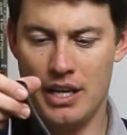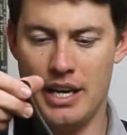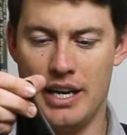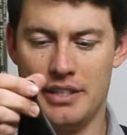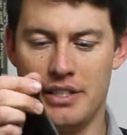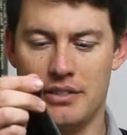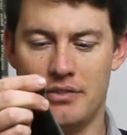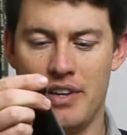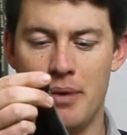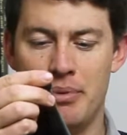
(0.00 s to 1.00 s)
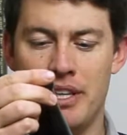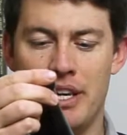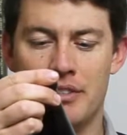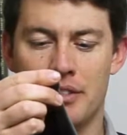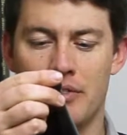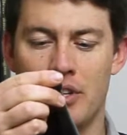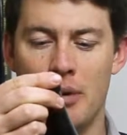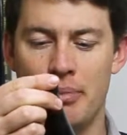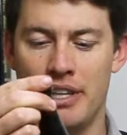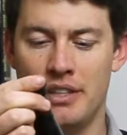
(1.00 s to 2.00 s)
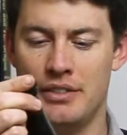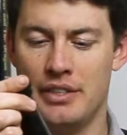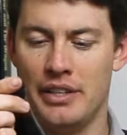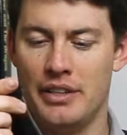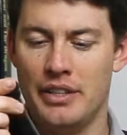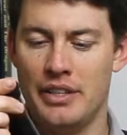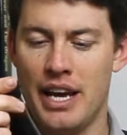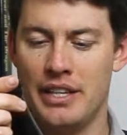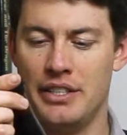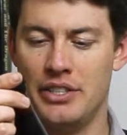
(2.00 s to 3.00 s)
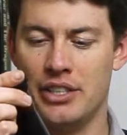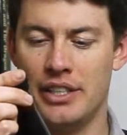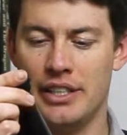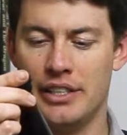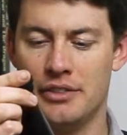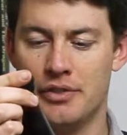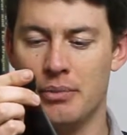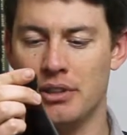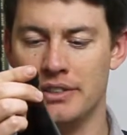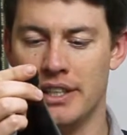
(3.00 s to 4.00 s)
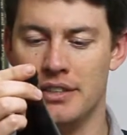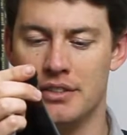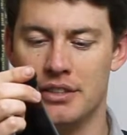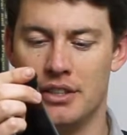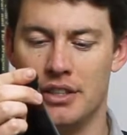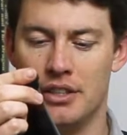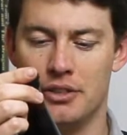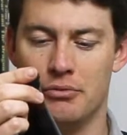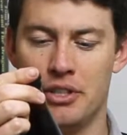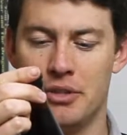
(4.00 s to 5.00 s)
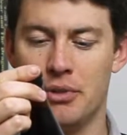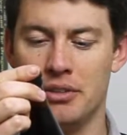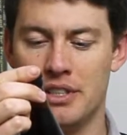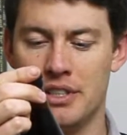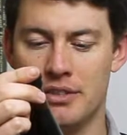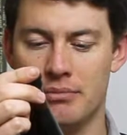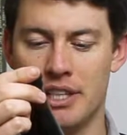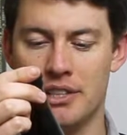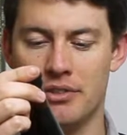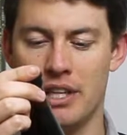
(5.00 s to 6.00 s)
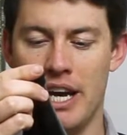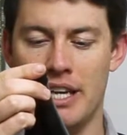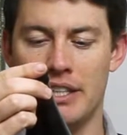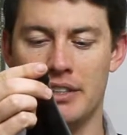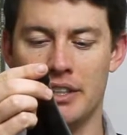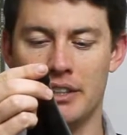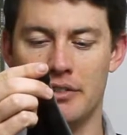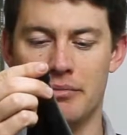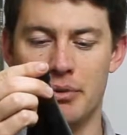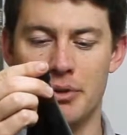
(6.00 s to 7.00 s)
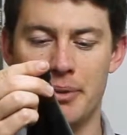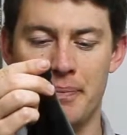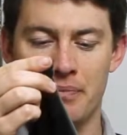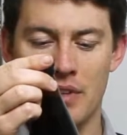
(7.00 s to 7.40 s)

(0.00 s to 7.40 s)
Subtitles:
it says if IPAs are for hopheads, then the 90 Shilling is for maltheads. Its rich maltiness makes for a highly addictive brew.